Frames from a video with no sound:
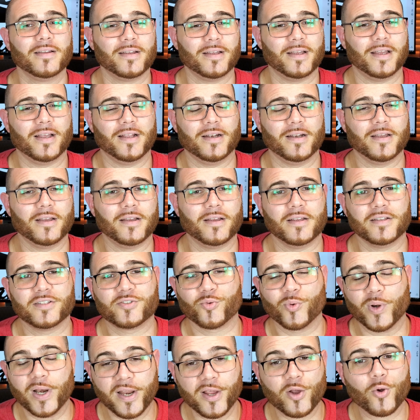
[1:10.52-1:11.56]
And
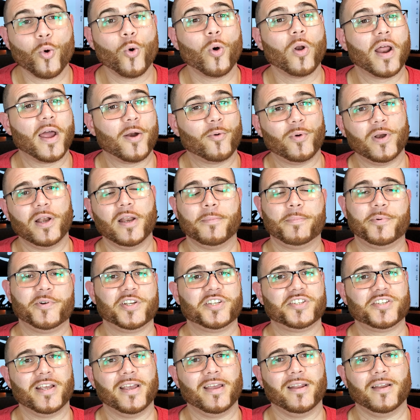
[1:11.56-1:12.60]
it's really cool. I really
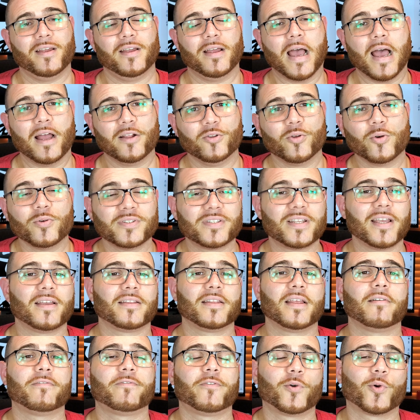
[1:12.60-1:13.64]
appreciate it. I don't take
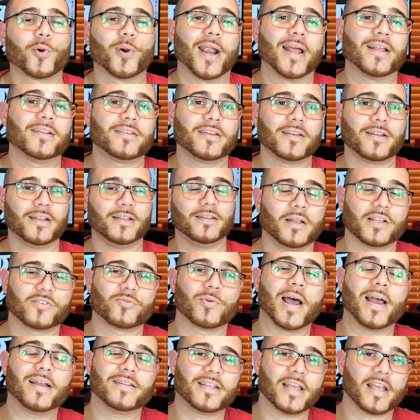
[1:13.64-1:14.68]
that for granted, and that's
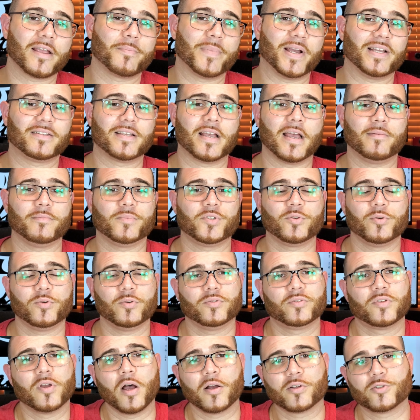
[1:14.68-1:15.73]
why I take my time to
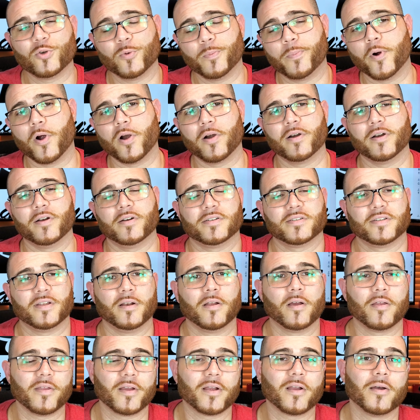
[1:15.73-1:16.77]
talk to partners and
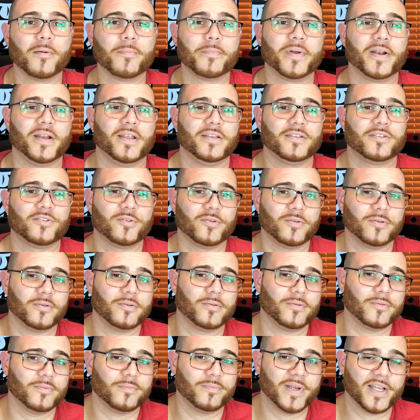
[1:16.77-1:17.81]
other companies
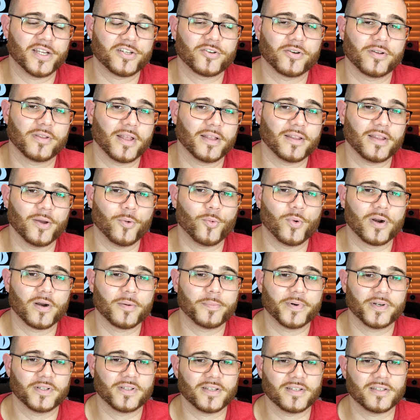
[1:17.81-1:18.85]
to make sure that they want to
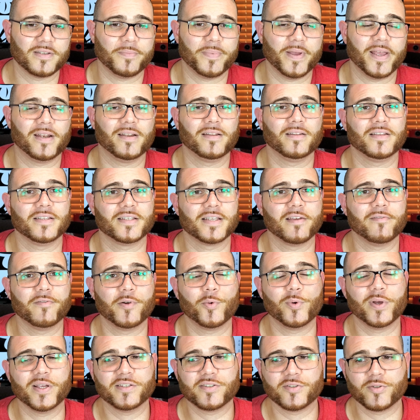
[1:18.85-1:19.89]
participate in these
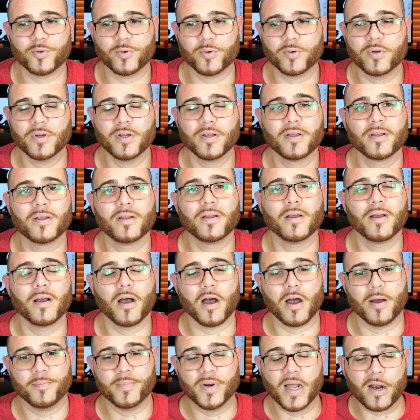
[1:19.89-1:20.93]
giveaways too.
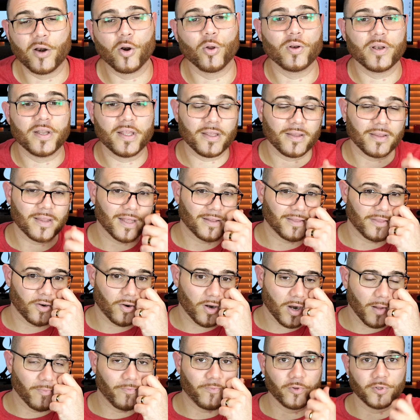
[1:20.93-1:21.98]
Not only that they're
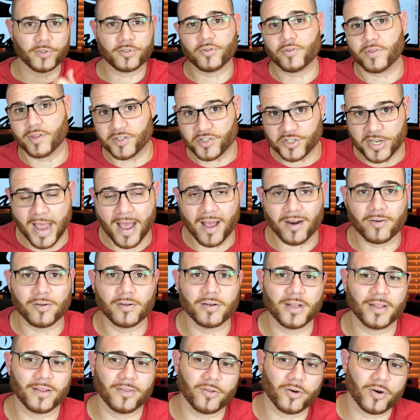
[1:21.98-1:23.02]
helpful to the
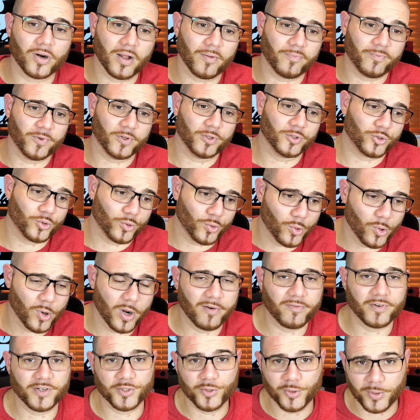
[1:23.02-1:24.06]
channel and they're helpful to
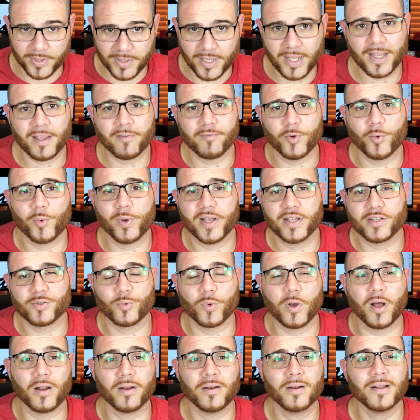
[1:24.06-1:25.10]
whoever's doing the giveaway as
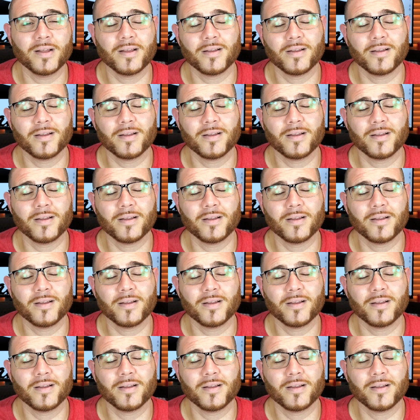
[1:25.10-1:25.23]
well,